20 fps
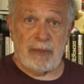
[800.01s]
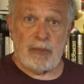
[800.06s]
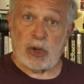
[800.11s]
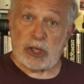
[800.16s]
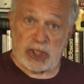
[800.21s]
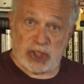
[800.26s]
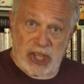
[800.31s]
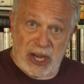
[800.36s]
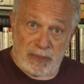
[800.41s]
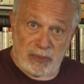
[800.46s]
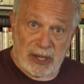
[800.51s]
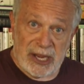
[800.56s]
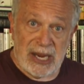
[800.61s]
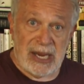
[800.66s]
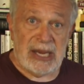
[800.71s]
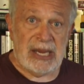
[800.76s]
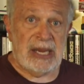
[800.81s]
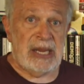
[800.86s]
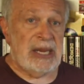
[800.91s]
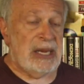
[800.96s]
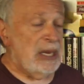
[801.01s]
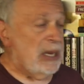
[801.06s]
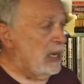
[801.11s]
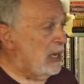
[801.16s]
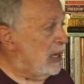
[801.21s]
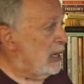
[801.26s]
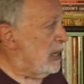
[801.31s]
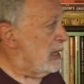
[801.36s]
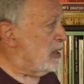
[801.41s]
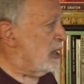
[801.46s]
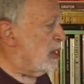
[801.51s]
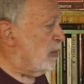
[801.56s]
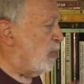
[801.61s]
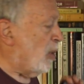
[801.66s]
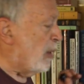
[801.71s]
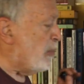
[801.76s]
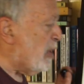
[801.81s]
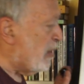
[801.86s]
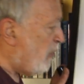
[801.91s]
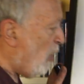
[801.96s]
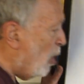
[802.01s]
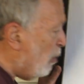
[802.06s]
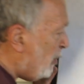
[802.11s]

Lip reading: more cheaply. The Department of